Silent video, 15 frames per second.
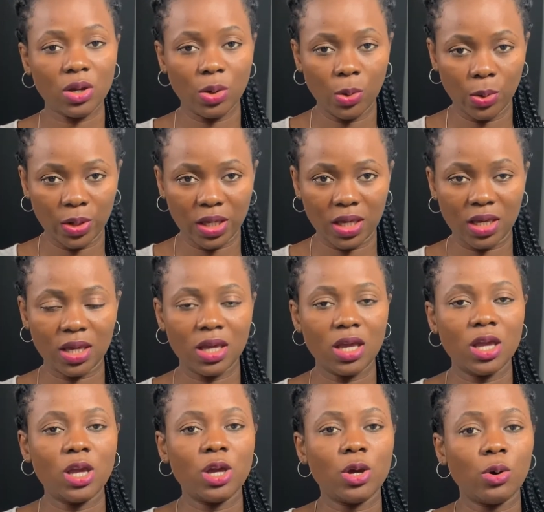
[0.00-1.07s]
Okay,
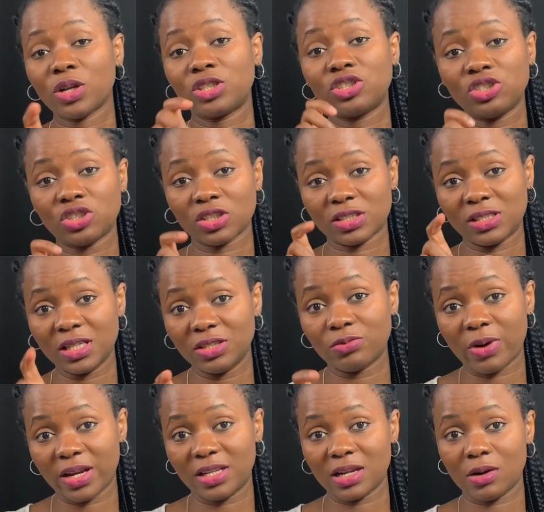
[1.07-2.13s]
what you just did
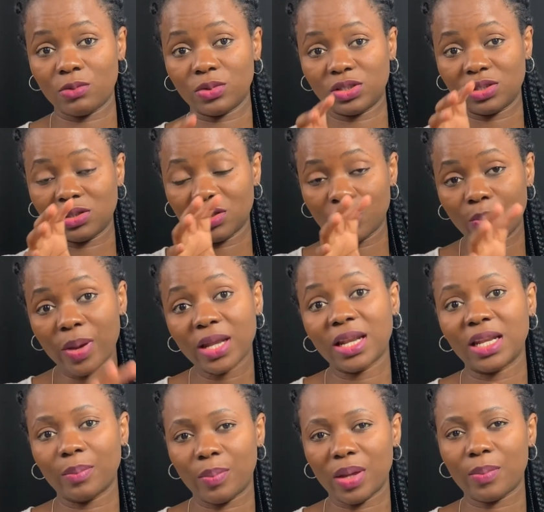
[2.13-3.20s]
right now with your pen
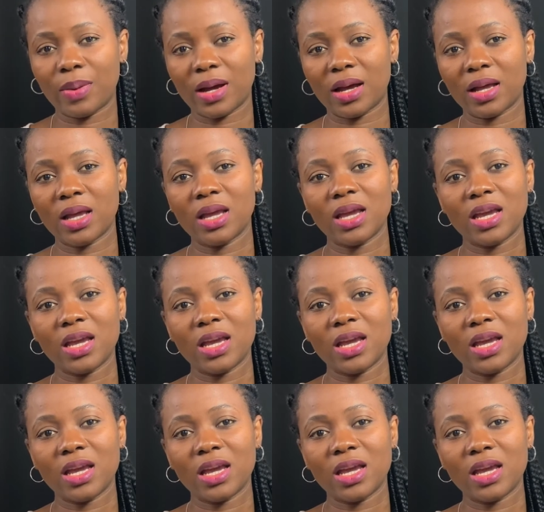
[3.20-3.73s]
and the paper,